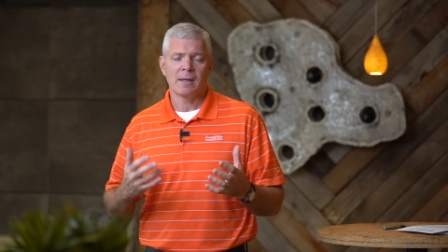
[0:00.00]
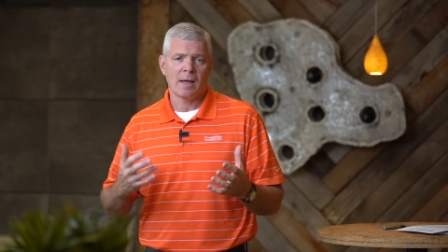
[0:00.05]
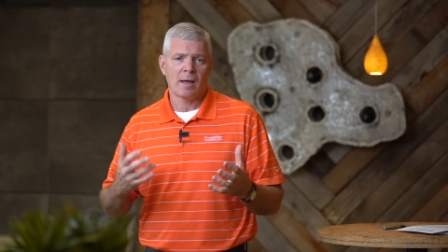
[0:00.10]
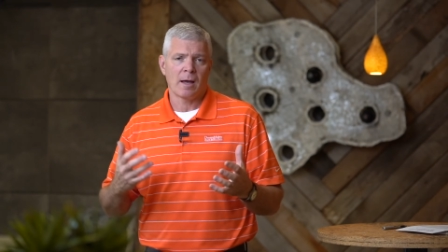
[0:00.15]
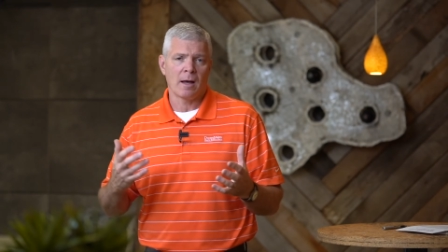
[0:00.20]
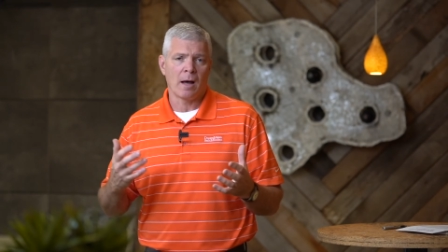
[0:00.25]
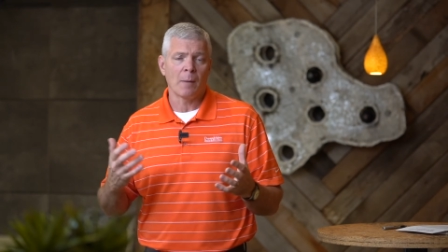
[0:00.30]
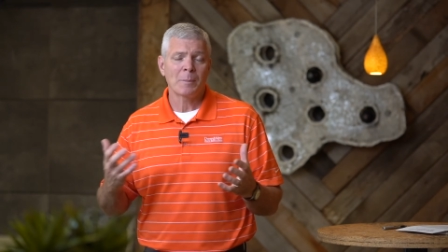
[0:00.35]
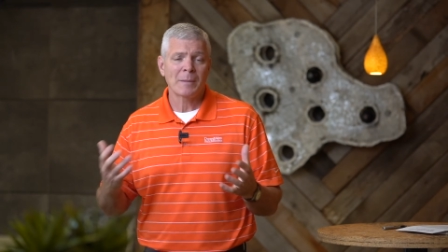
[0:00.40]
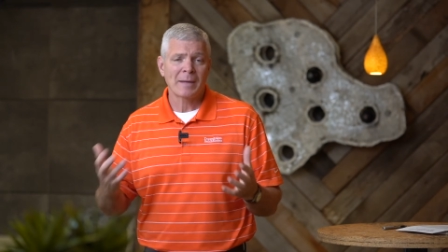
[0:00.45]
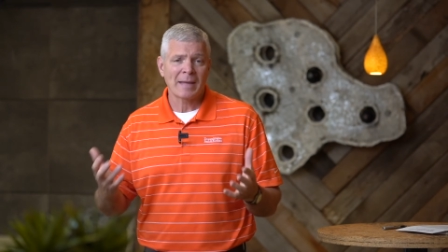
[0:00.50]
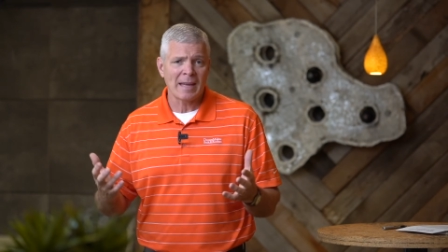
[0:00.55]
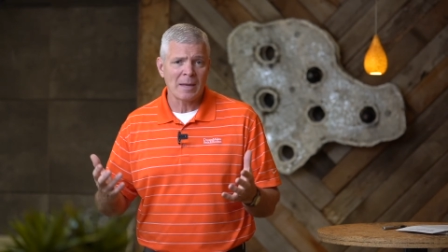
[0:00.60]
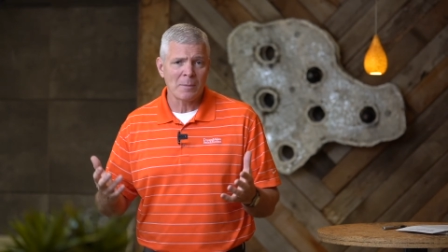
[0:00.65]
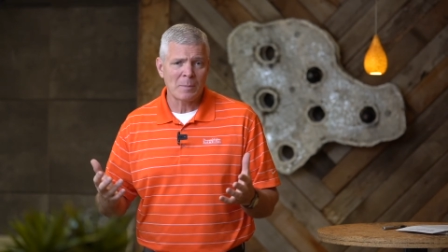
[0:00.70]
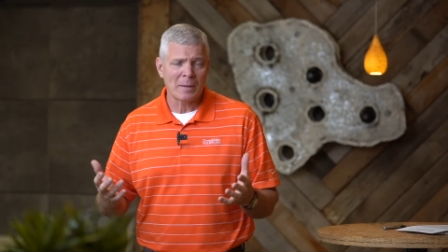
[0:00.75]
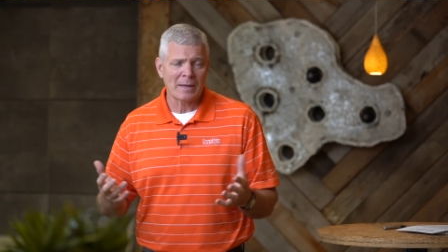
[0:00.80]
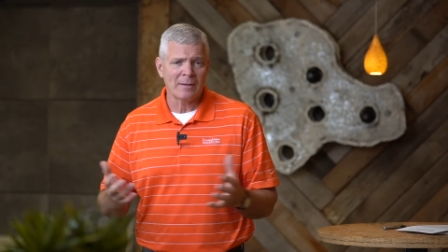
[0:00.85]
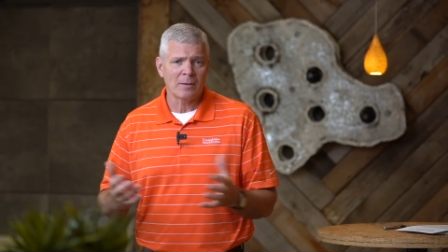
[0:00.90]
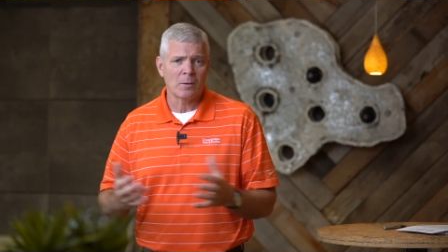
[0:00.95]

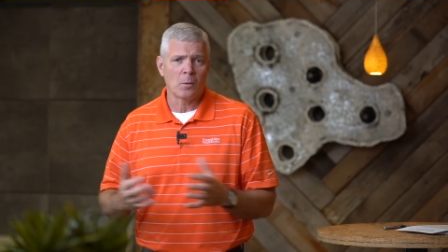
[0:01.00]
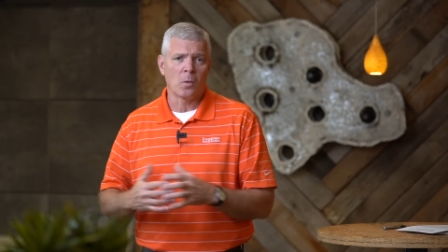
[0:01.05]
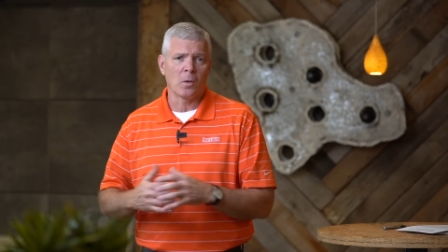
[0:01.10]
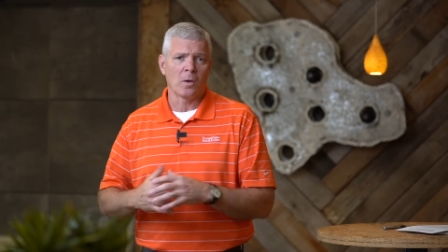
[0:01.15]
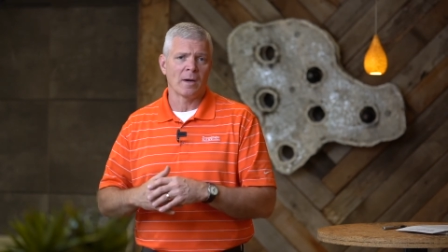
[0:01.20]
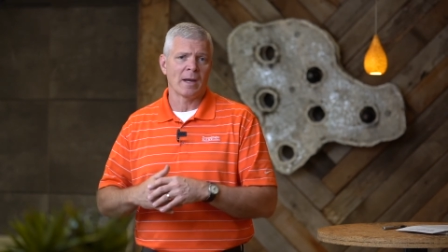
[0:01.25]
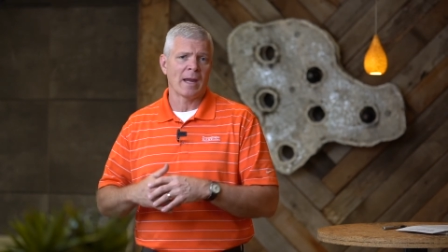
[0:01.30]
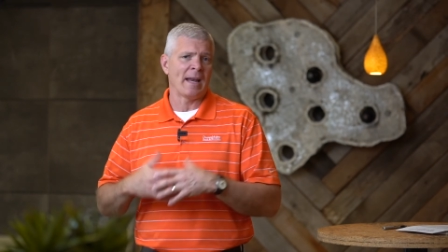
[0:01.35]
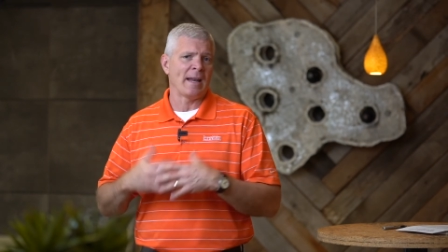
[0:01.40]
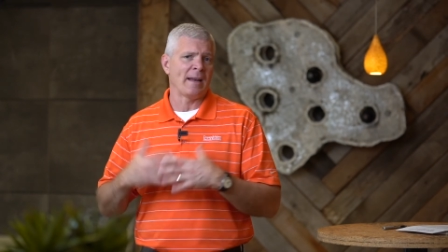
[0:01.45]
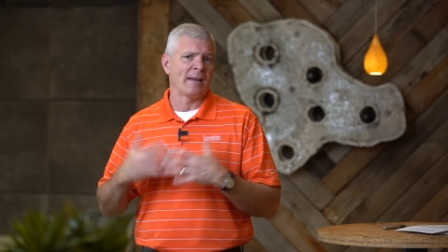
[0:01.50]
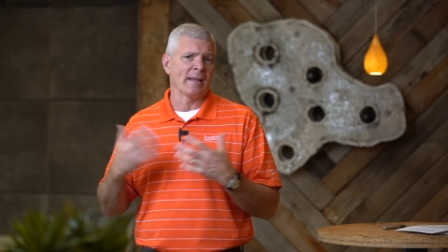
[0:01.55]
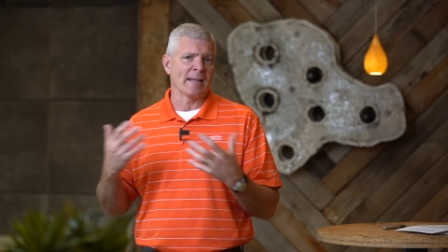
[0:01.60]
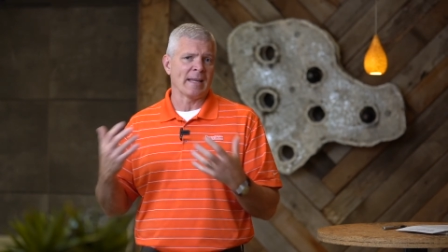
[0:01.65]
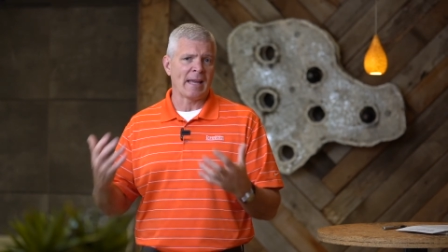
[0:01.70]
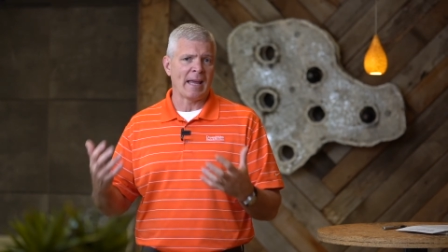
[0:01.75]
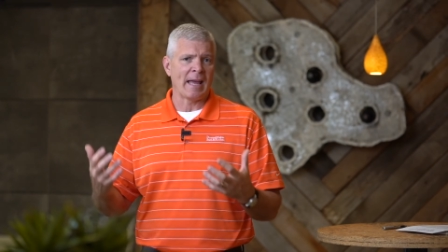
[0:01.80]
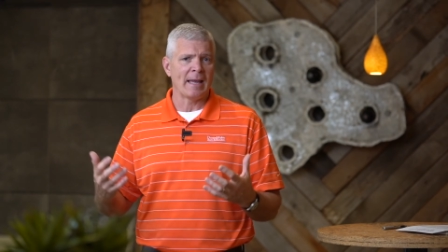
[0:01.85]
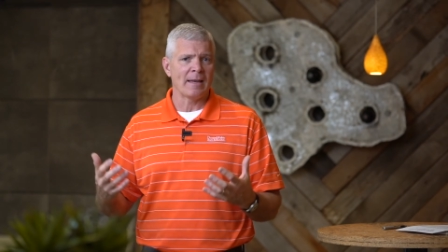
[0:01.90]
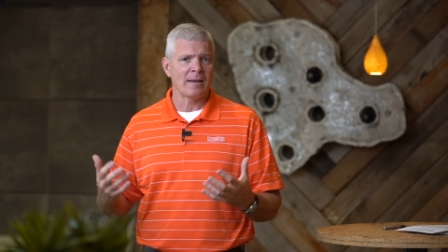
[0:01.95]
upkeep it or hit it
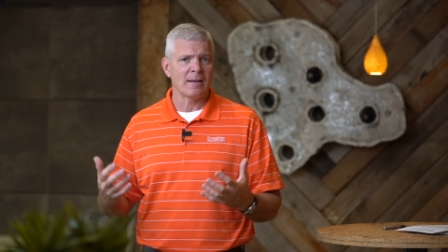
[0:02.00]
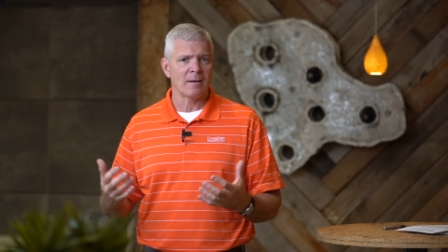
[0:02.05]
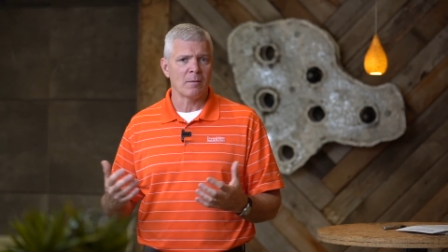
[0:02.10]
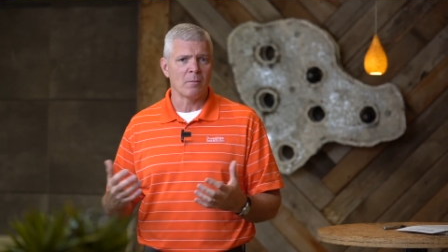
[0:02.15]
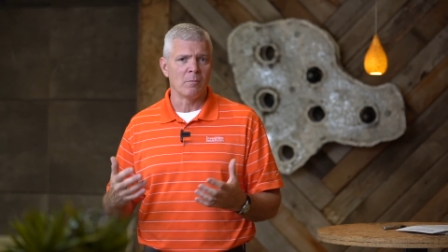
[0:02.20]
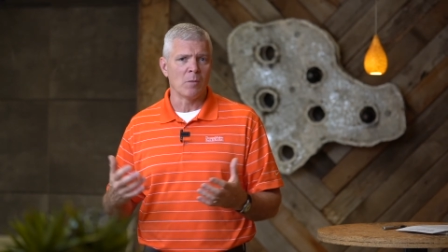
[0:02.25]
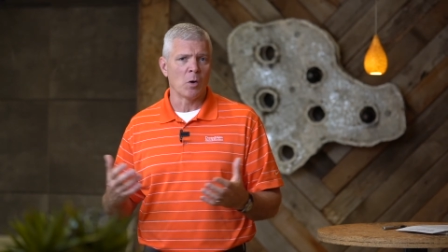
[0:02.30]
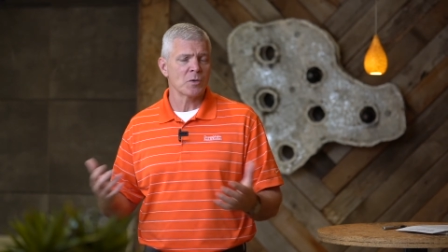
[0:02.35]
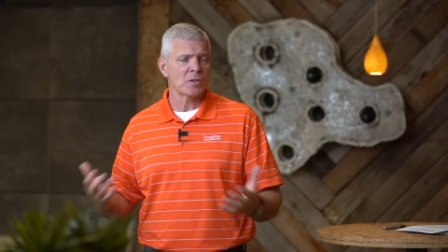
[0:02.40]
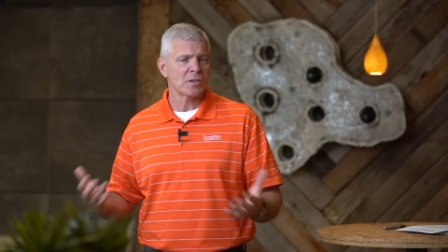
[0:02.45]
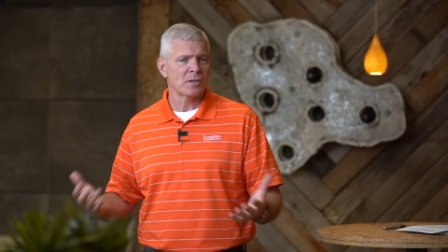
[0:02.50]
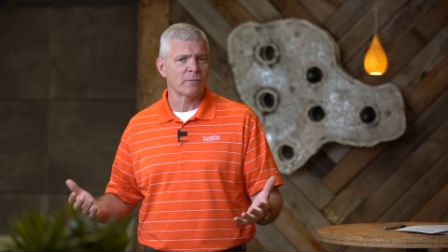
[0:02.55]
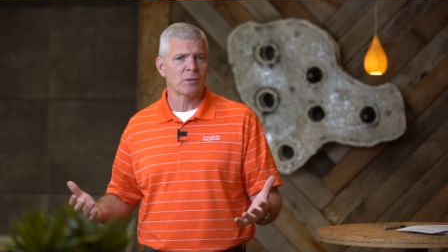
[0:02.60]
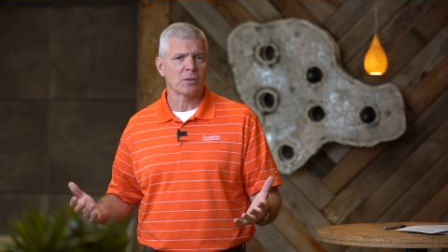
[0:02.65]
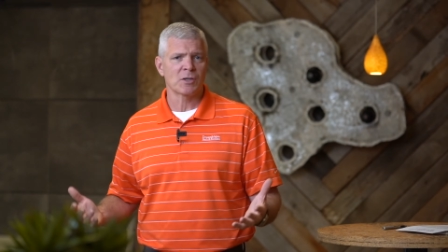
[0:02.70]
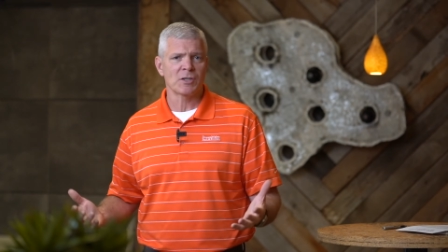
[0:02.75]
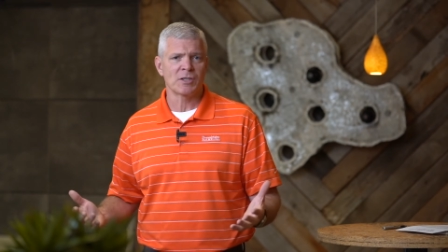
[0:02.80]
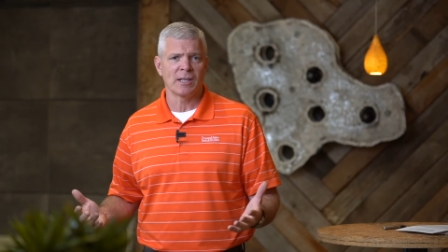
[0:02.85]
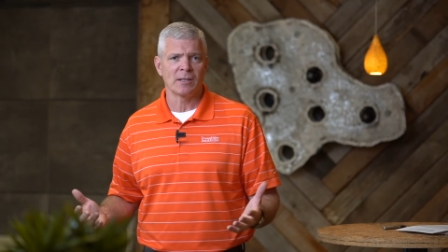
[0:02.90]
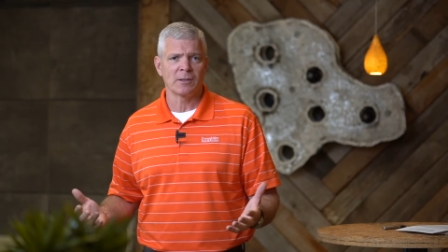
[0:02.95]
again, most of
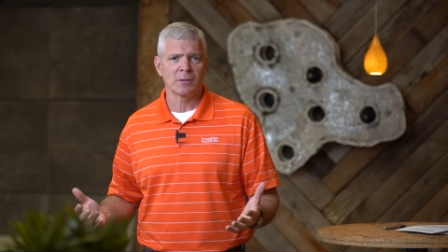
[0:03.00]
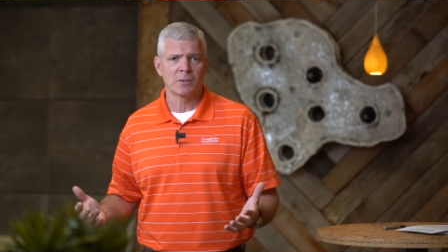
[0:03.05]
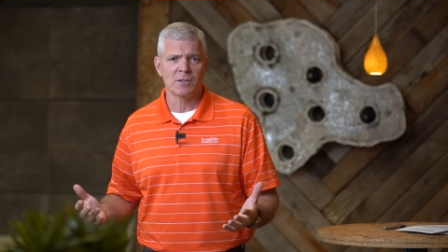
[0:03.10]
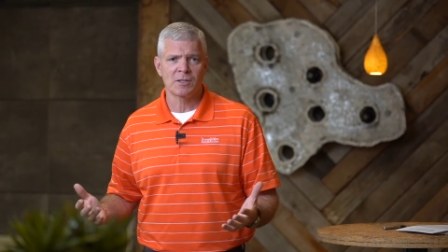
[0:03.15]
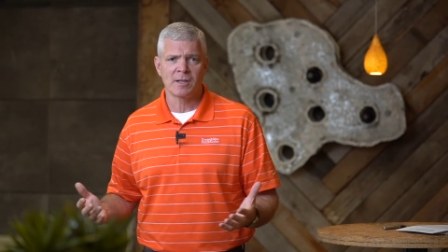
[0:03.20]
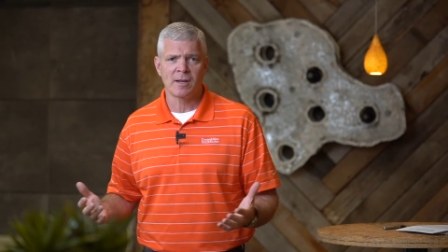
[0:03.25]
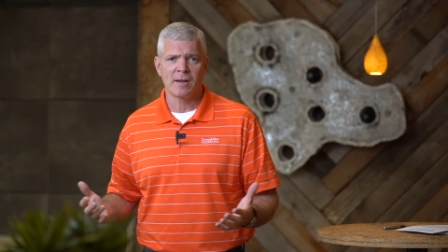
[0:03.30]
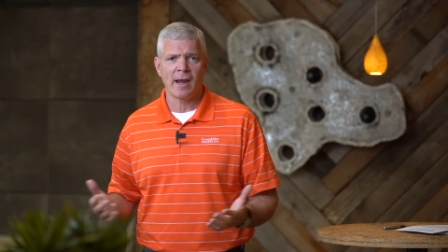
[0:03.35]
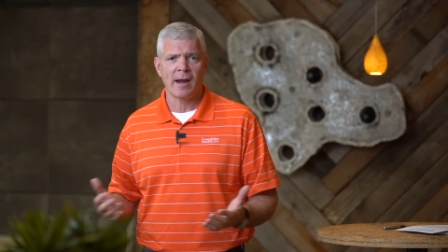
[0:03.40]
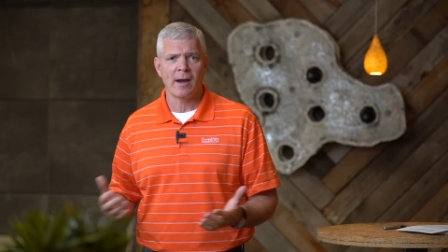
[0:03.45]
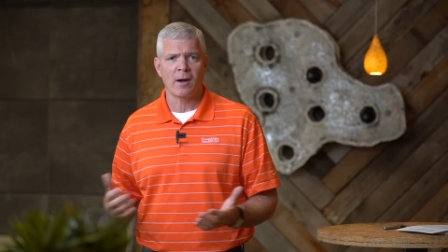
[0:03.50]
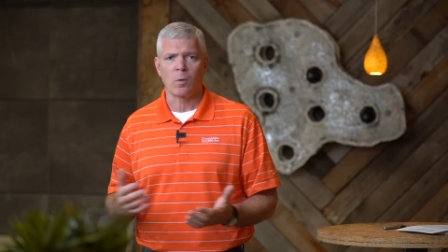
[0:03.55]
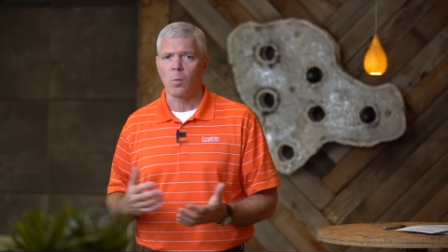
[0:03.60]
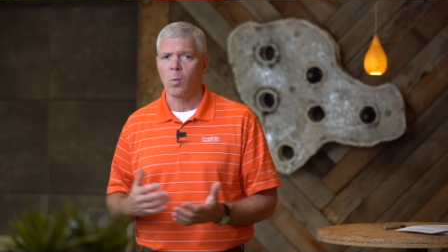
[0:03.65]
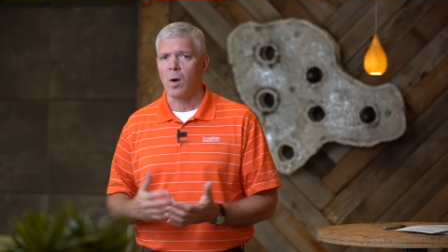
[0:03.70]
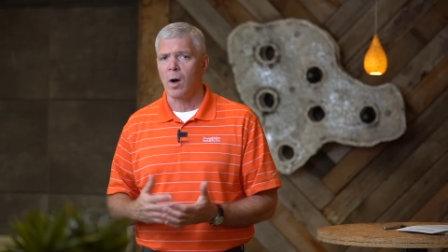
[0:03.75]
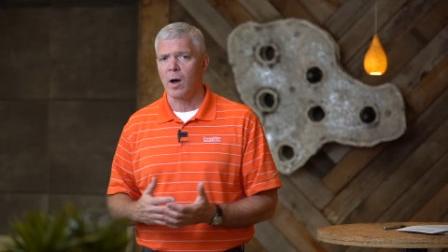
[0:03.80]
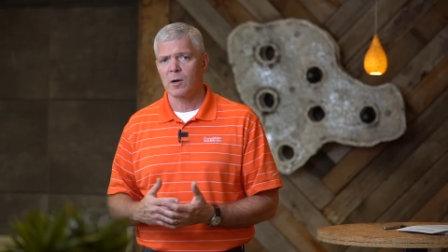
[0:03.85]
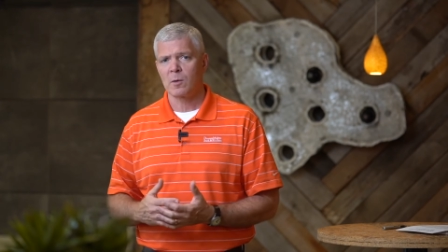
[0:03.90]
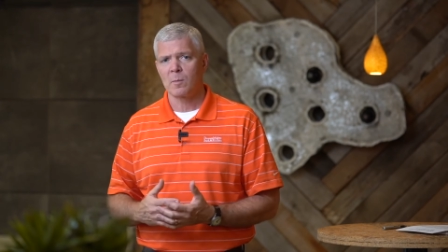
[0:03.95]
your sealers today are
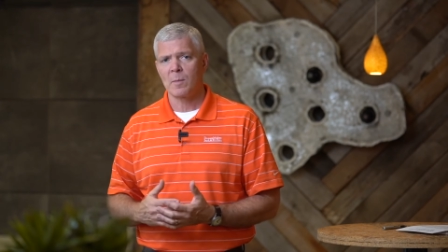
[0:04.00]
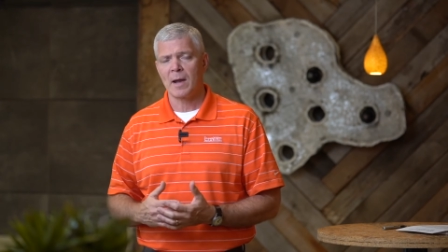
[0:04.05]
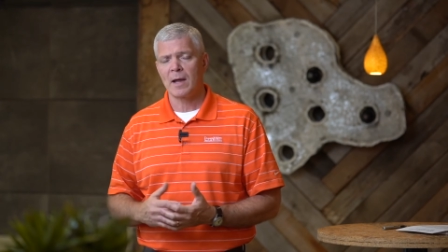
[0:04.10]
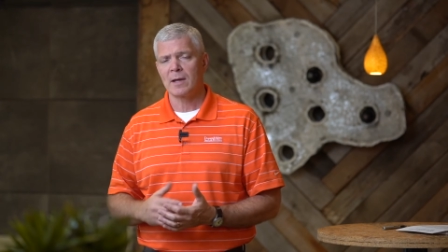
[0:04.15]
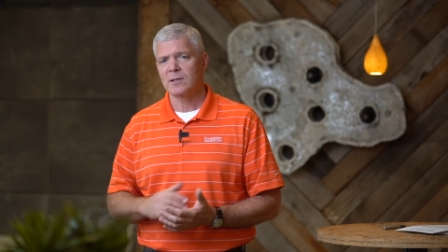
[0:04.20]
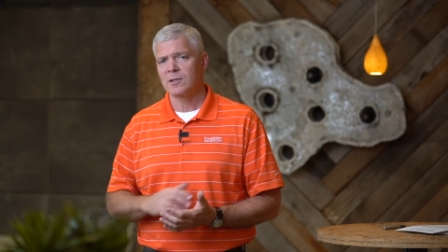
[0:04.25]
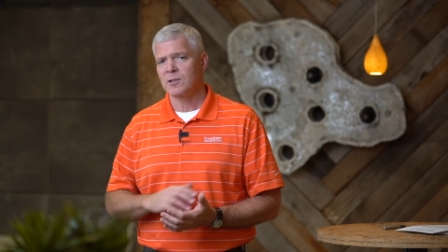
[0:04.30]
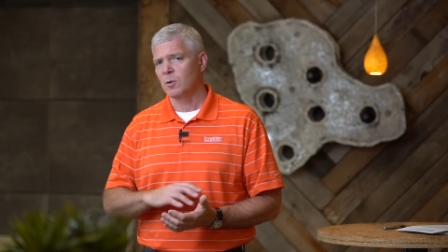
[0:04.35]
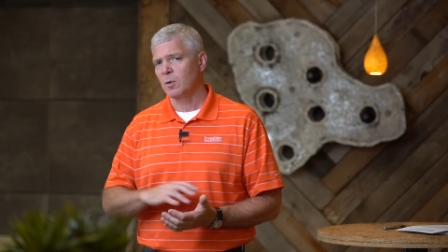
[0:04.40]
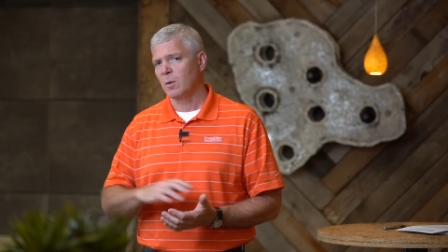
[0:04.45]
water-based.